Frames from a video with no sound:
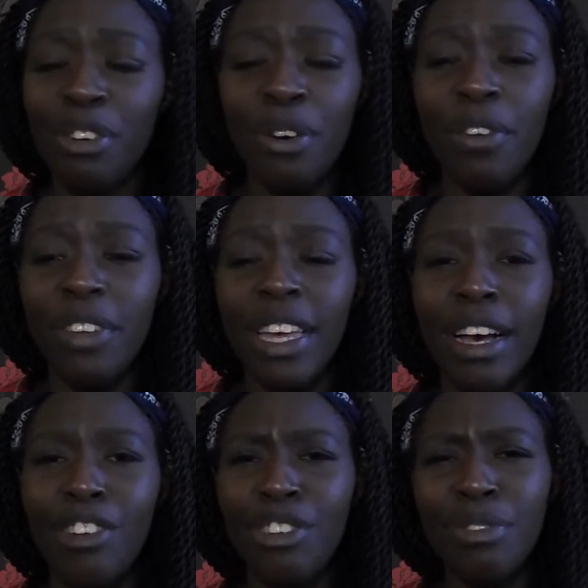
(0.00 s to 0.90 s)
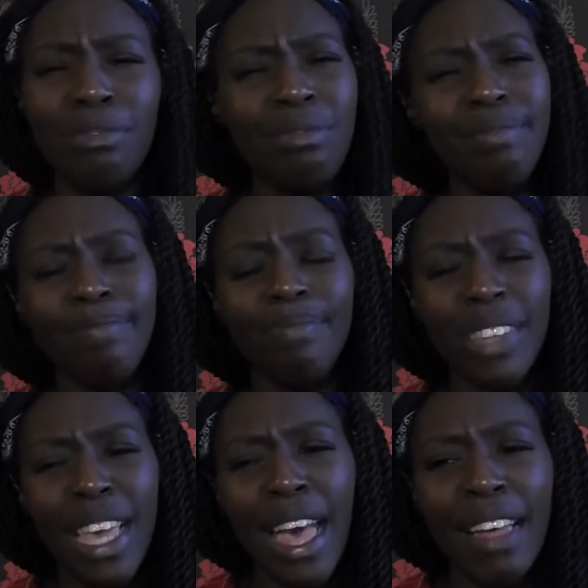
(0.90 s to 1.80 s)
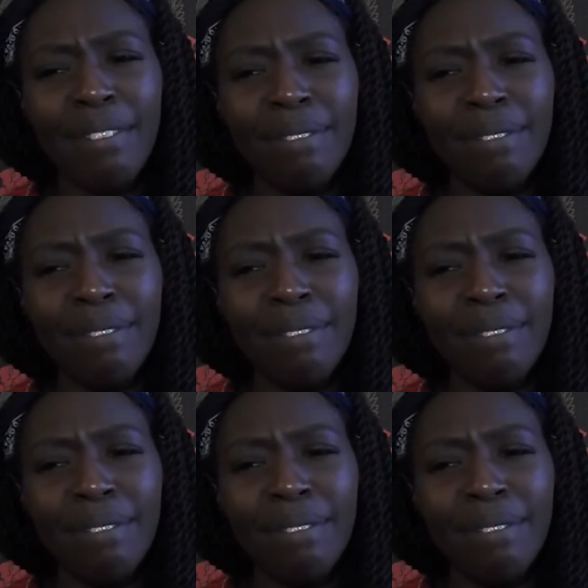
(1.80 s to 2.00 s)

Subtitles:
of it. I shouldn't, yeah,